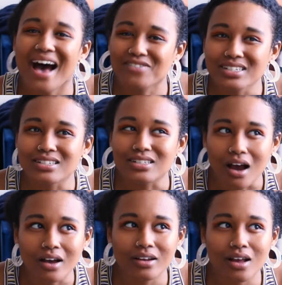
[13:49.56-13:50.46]
I haven't
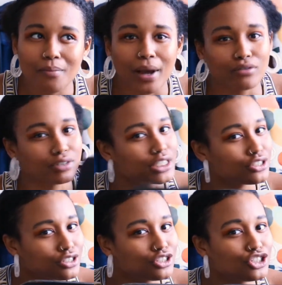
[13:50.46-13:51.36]
done my
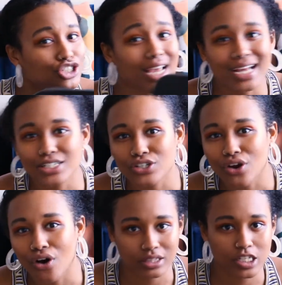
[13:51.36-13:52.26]
research yet
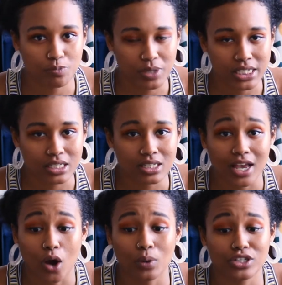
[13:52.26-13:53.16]
on these pieces.
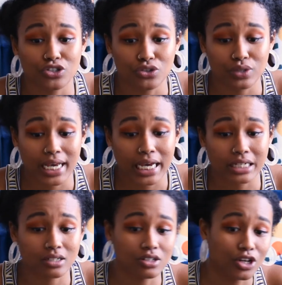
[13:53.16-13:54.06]
I always do
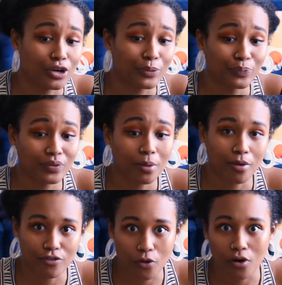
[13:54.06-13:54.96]
that, you know,
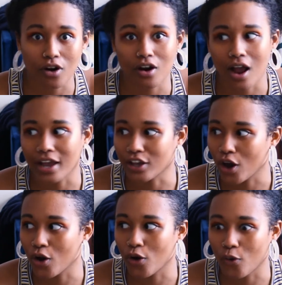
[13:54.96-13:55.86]
before I
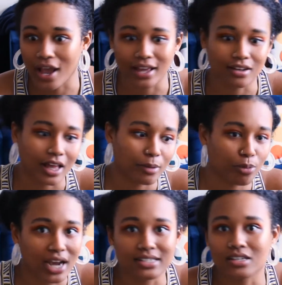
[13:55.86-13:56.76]
go and like
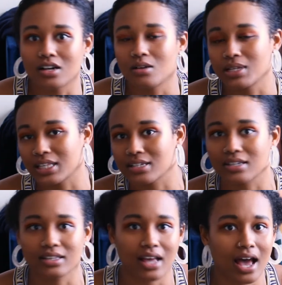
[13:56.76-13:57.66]
price them and
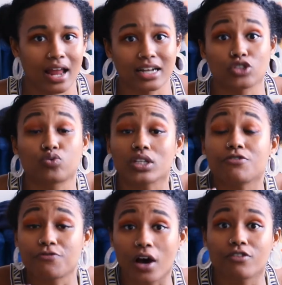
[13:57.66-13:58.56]
things like that. And it's
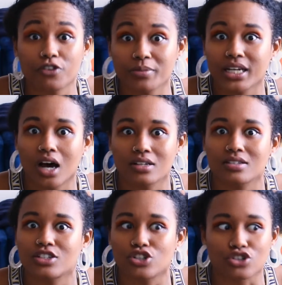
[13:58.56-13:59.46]
really fun for me,
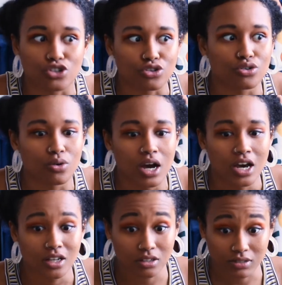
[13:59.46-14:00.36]
honestly, to do
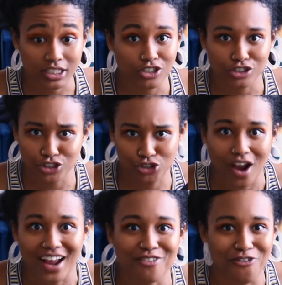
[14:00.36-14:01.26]
the research and
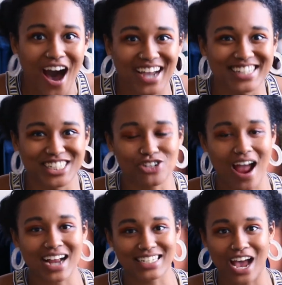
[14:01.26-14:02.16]
try to find and
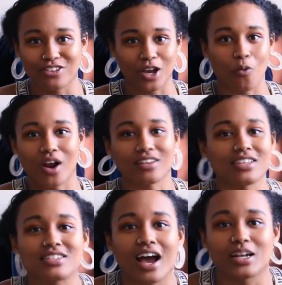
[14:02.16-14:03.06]
track down like where
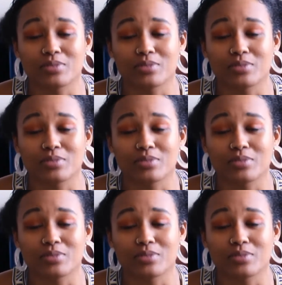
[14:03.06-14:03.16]
these